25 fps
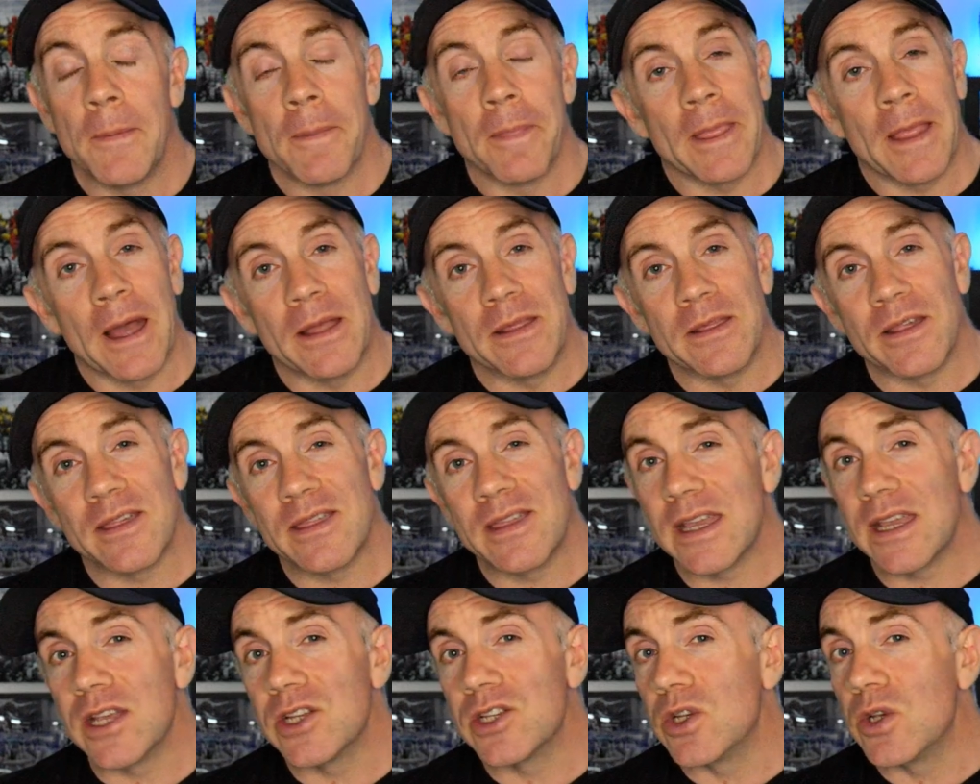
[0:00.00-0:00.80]
And the
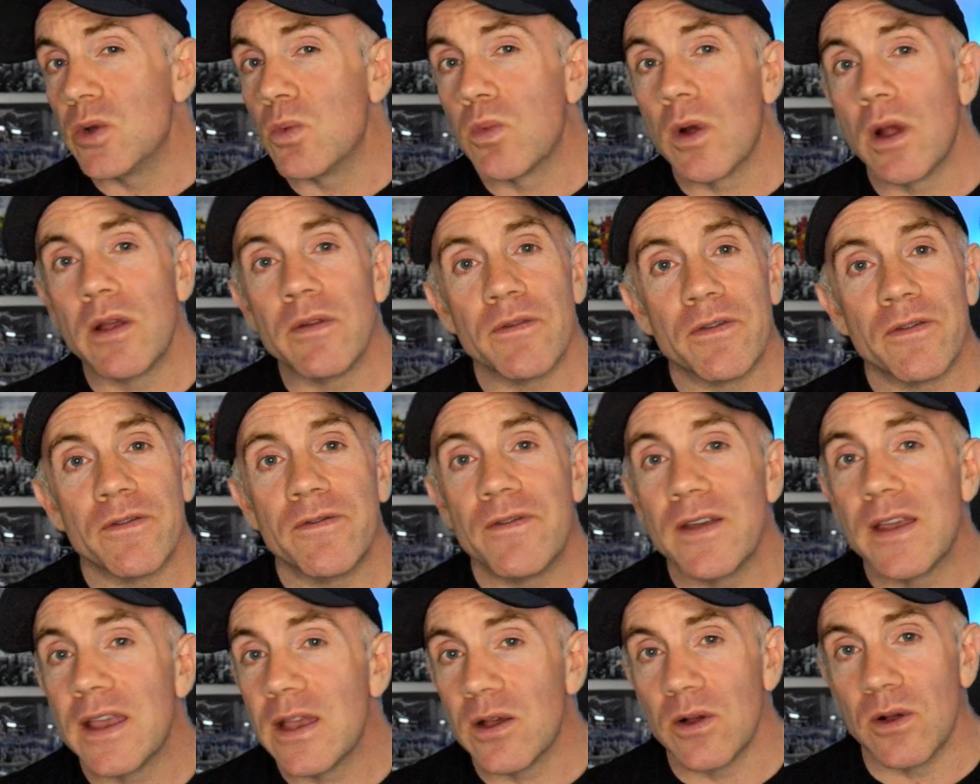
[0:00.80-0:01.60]
thing is, you won't
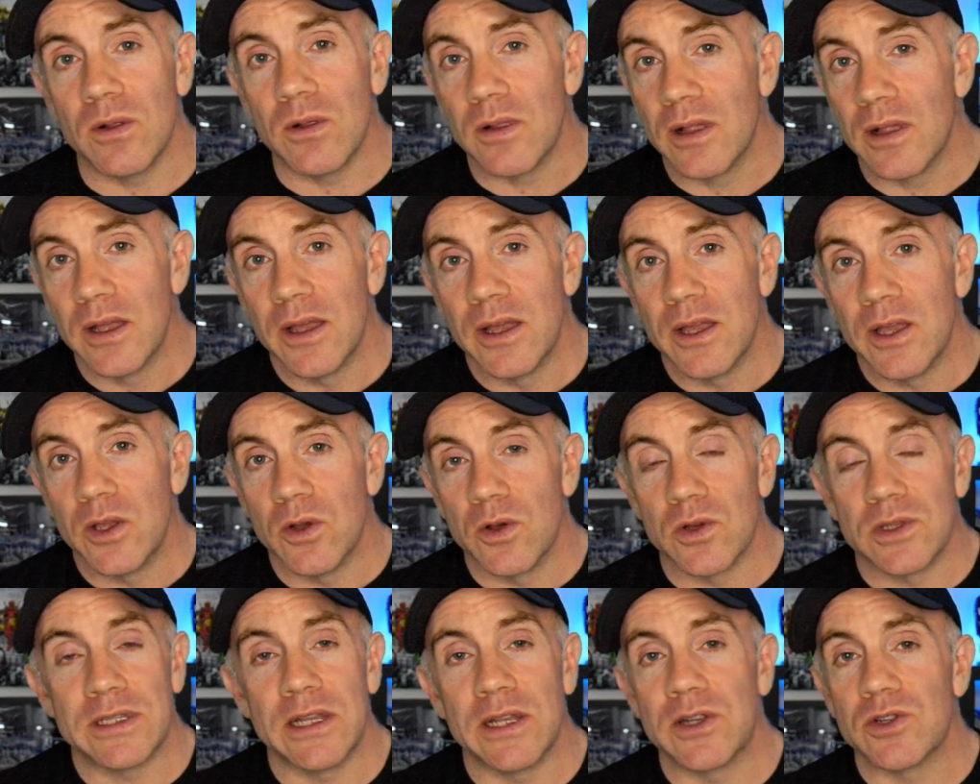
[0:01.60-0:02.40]
feel
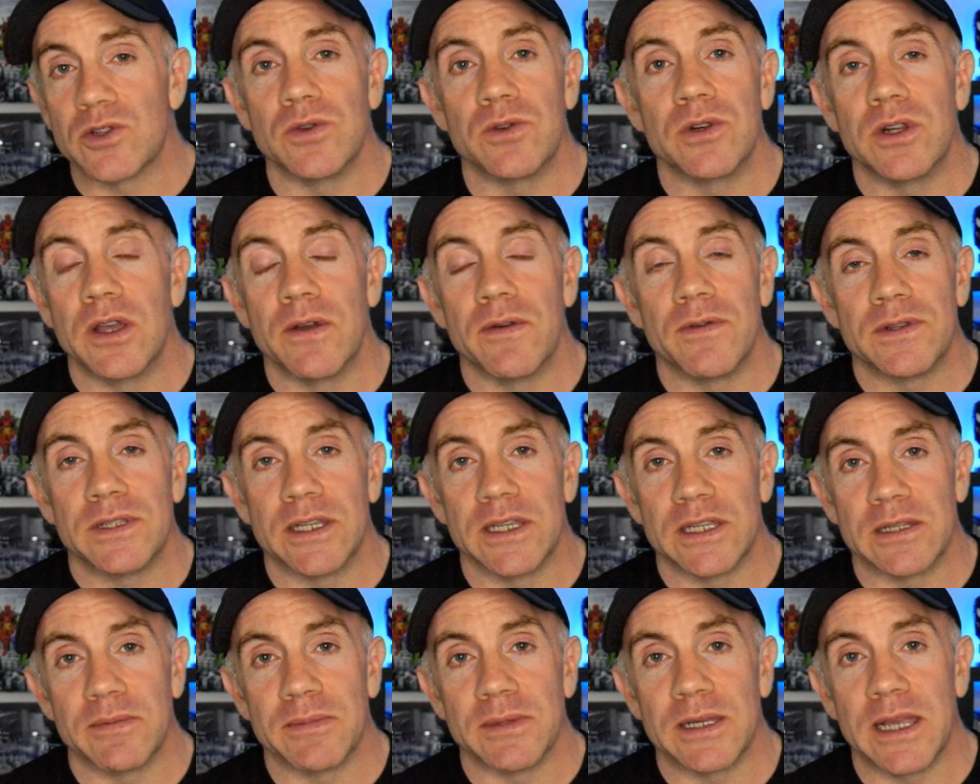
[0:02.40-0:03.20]
your central nervous
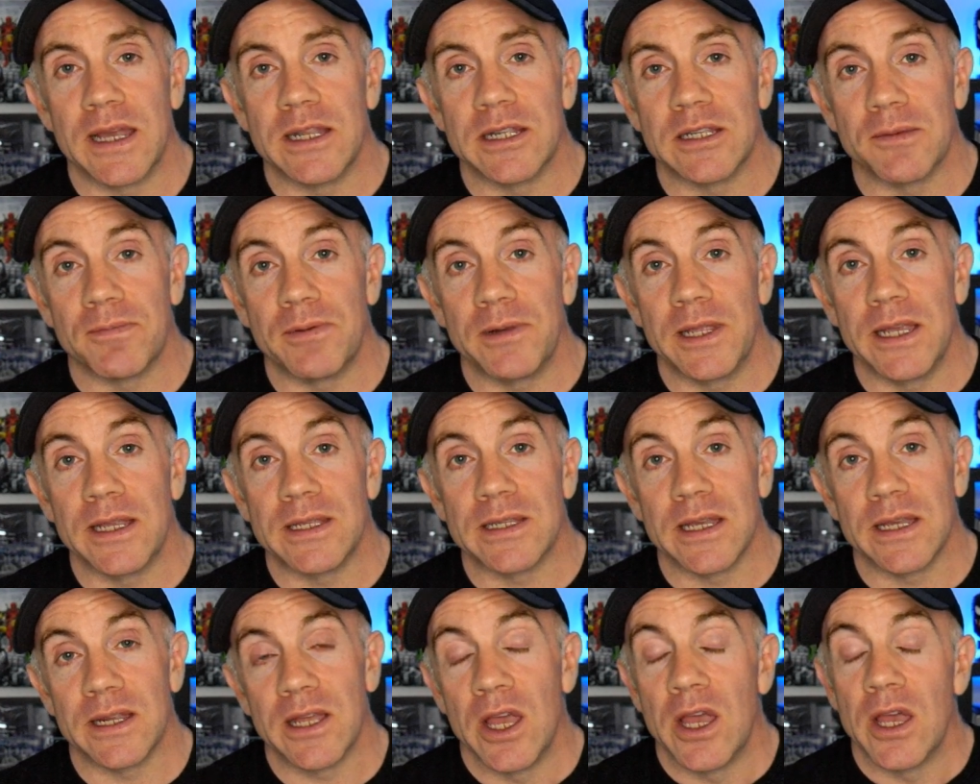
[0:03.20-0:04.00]
system getting
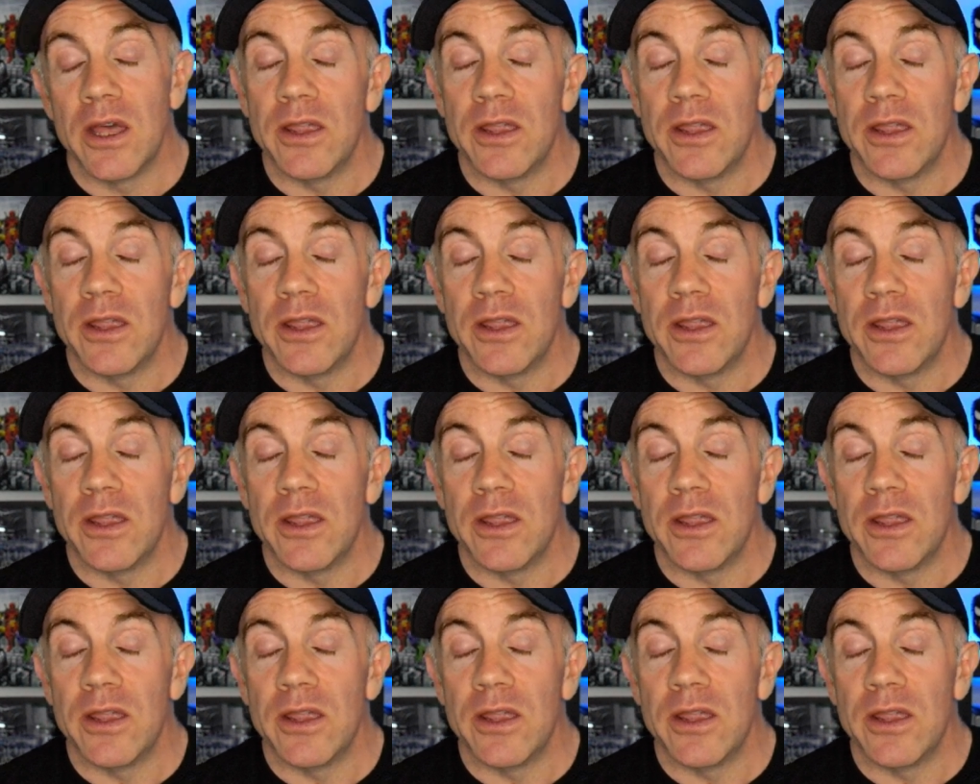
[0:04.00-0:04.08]
depleted.